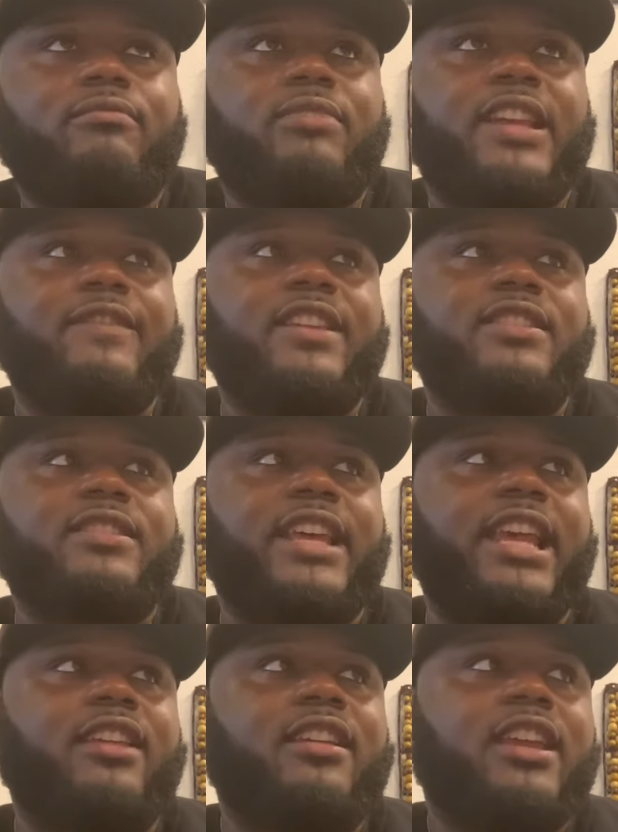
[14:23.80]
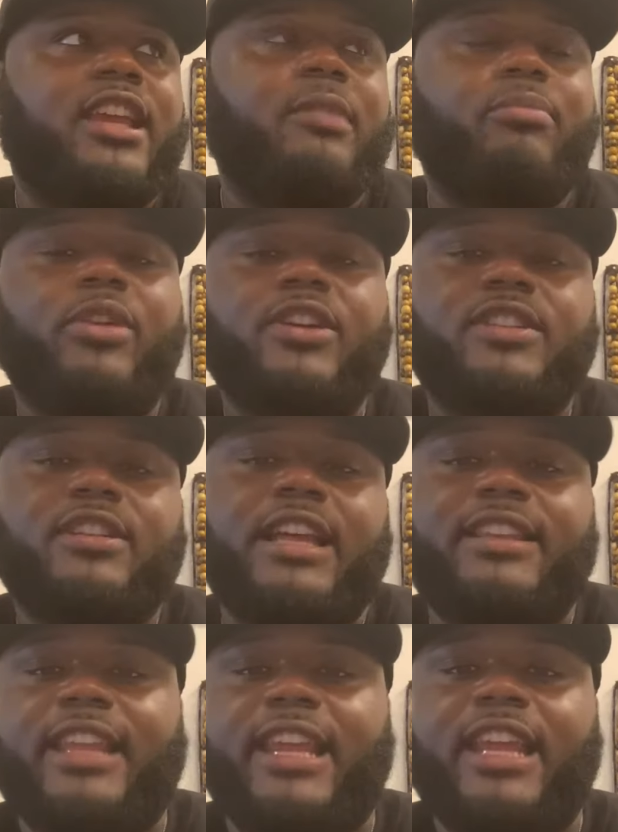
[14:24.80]
give this impression
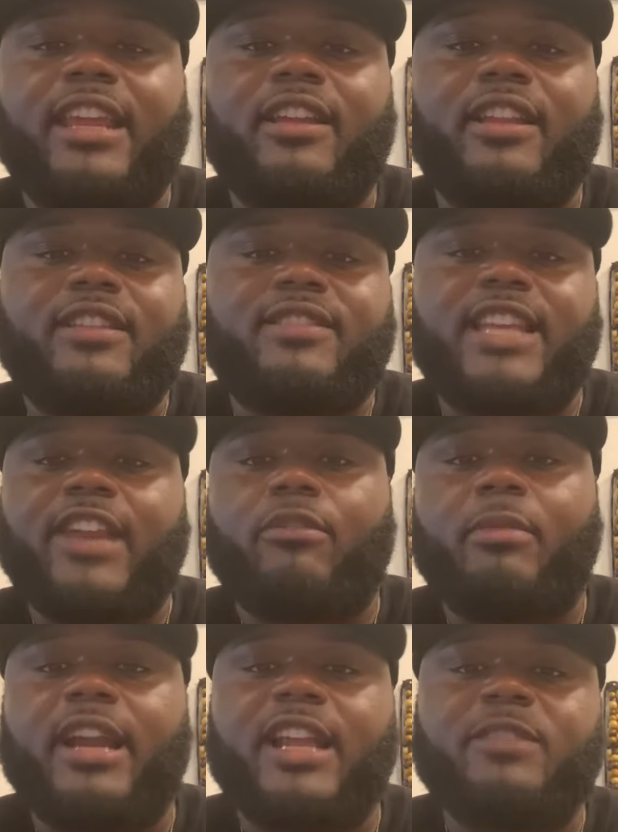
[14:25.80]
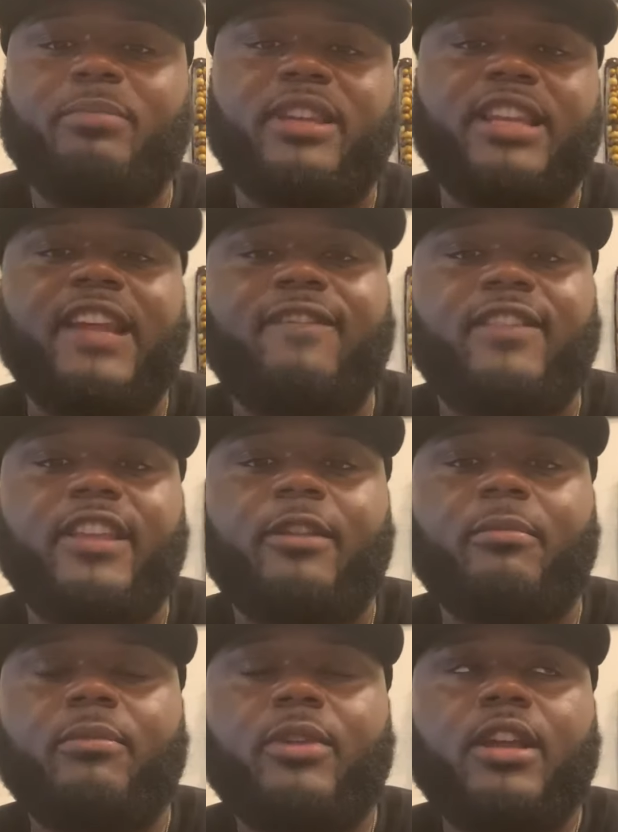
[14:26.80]
that they see everybody as beneath
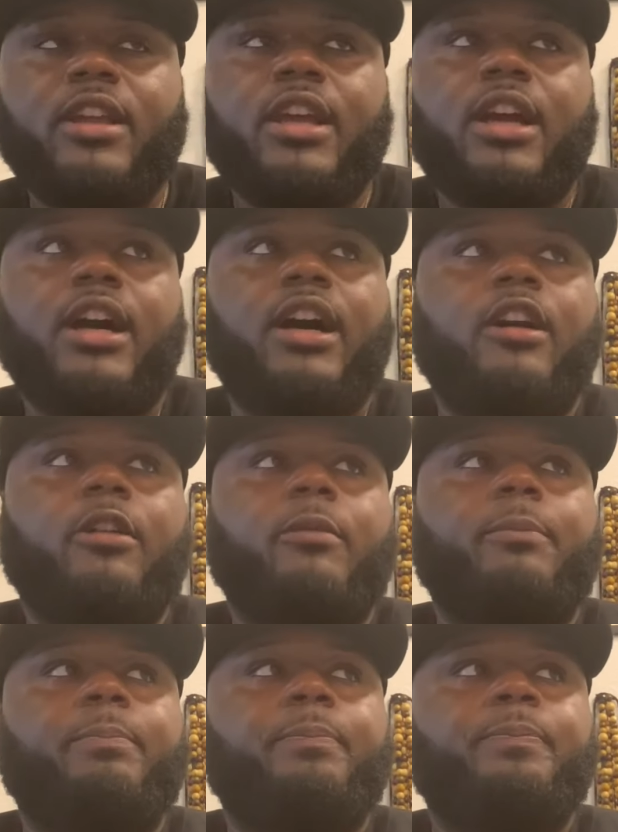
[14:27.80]
them. And